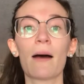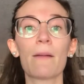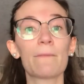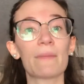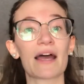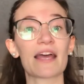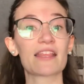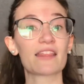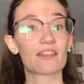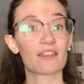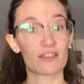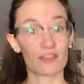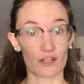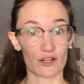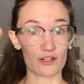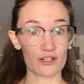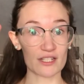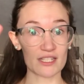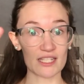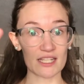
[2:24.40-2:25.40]
My
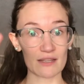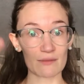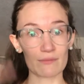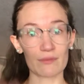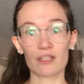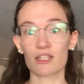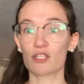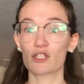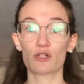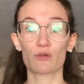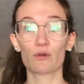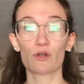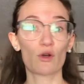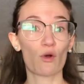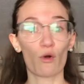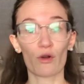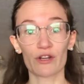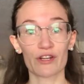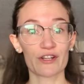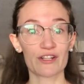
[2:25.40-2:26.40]
third tip is to
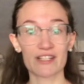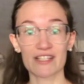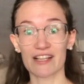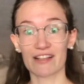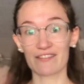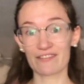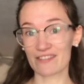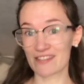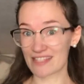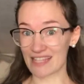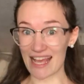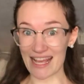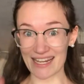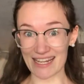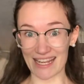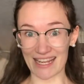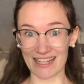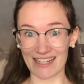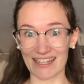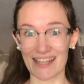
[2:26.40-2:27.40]
record yourself
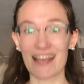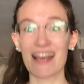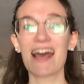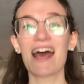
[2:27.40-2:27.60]
signing.